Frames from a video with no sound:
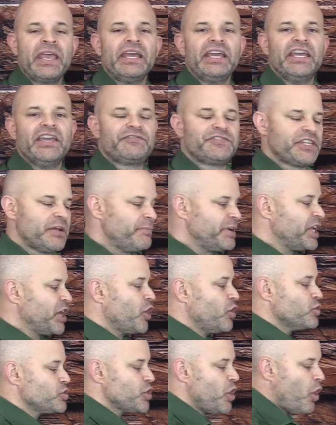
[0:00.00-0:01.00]
If somebody
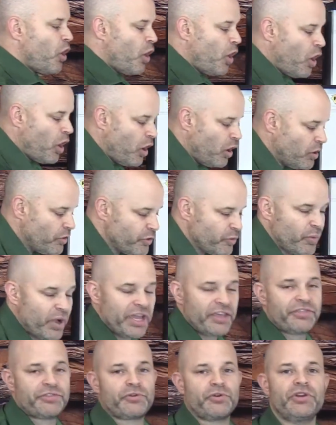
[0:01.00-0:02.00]
goes all the
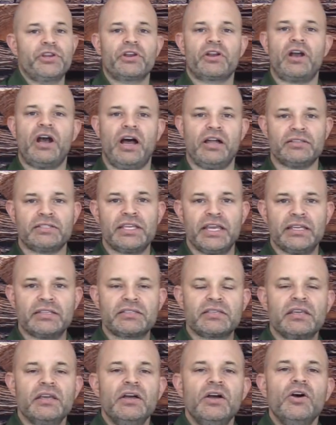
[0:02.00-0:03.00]
way through your
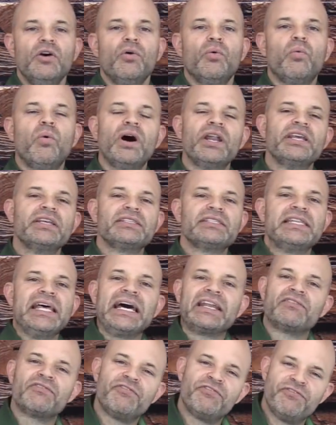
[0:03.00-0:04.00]
content, what is
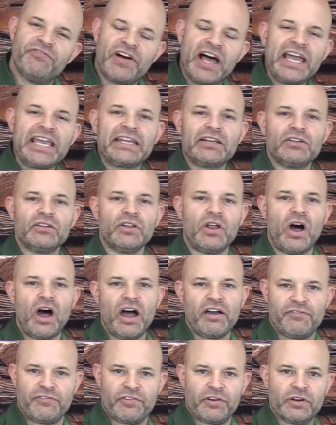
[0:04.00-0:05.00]
that final
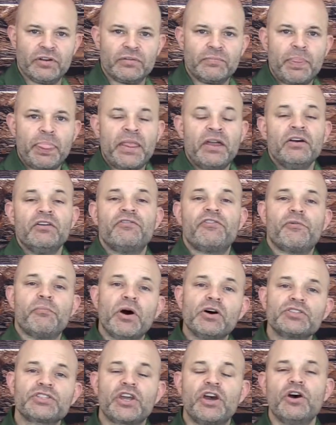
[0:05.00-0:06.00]
offer? For
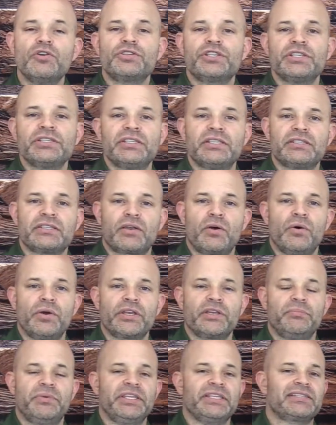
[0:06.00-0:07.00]
most coaches, it's
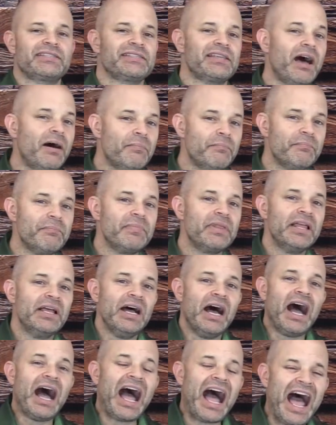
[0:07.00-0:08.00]
going to be some
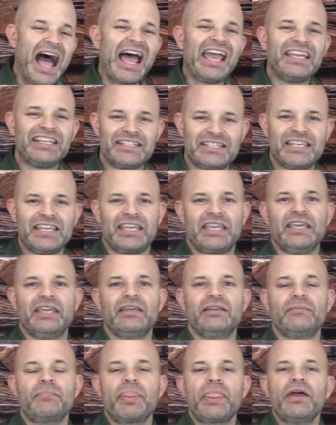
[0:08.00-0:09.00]
high
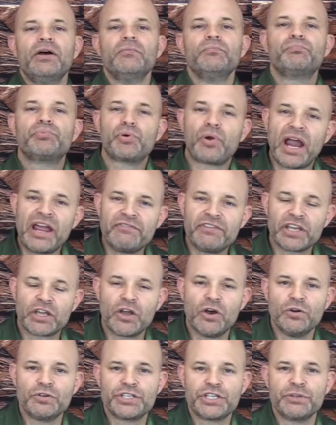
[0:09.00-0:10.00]
ticket private
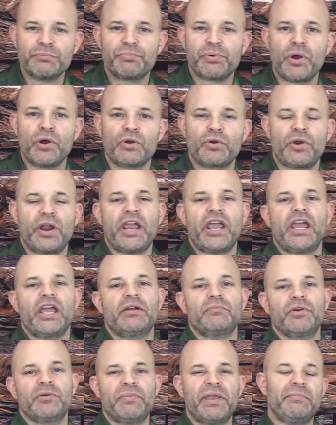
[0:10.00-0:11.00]
coaching
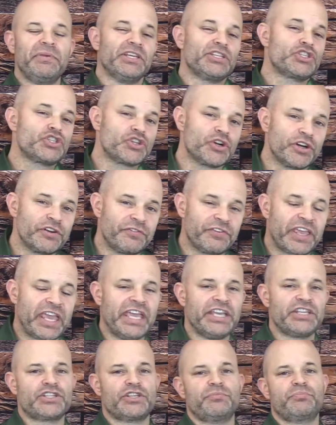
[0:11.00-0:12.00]
program, or maybe a
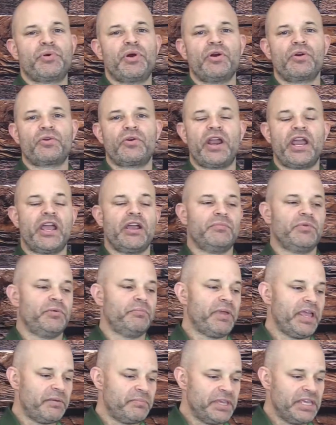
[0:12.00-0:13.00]
certification program, or
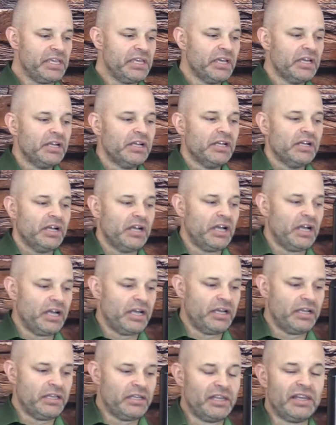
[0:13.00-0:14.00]
maybe
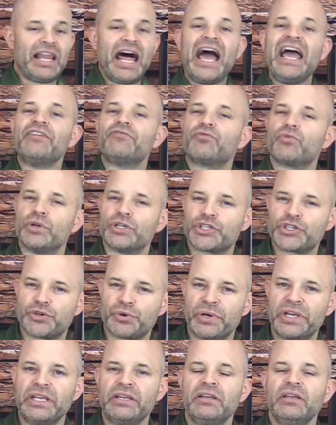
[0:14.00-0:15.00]
a live
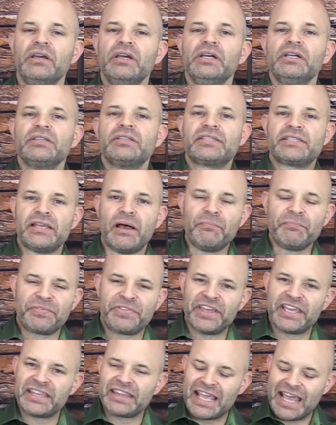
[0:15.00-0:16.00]
retreat,
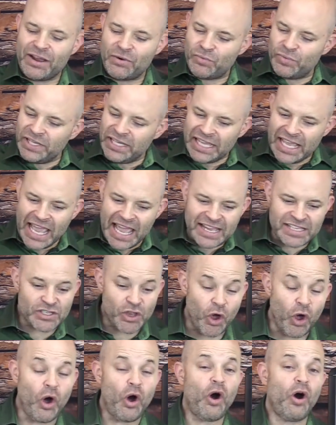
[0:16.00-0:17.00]
something that really has
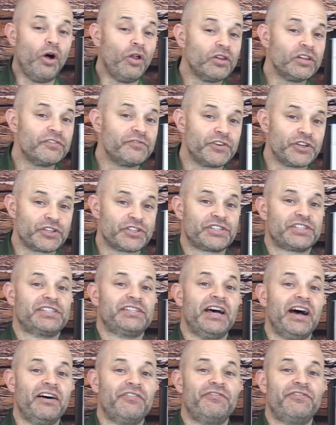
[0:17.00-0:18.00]
all of your
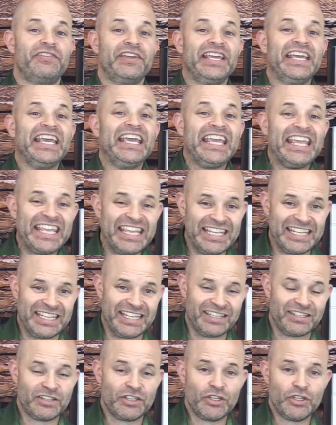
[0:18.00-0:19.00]
stuff in
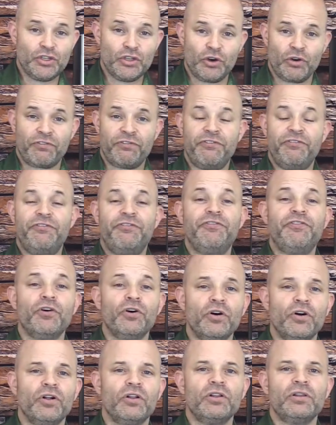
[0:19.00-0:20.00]
it, your
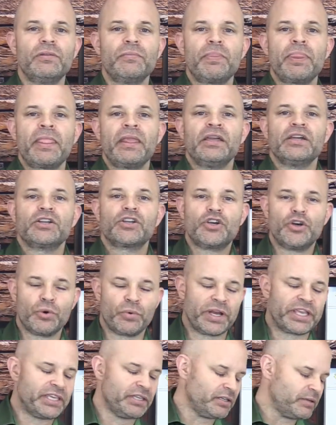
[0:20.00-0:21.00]
full
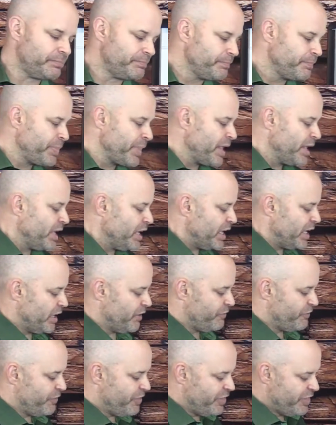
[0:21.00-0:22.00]
curriculum.
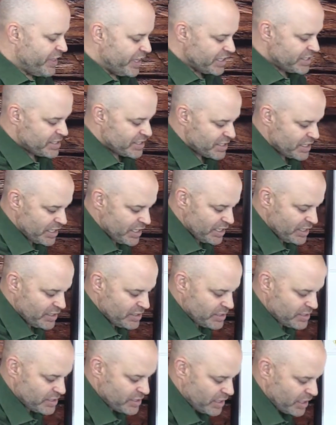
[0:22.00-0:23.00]
If this
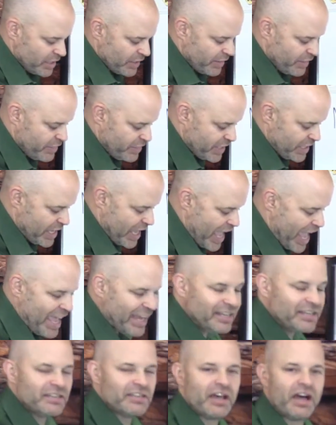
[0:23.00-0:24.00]
is the
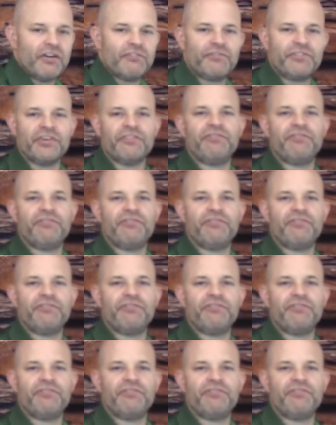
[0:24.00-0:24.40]
end of the